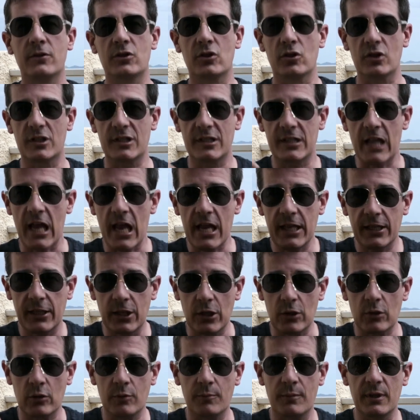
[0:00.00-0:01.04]
So stay
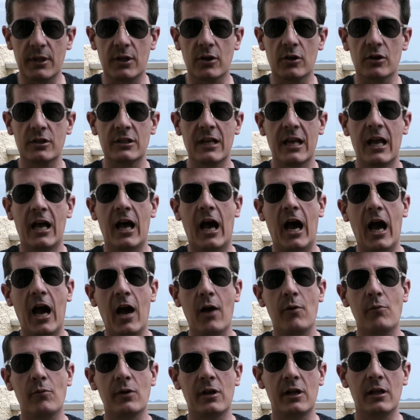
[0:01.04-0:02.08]
tuned, because I
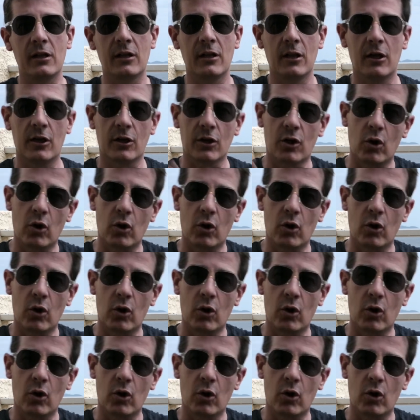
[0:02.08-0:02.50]
will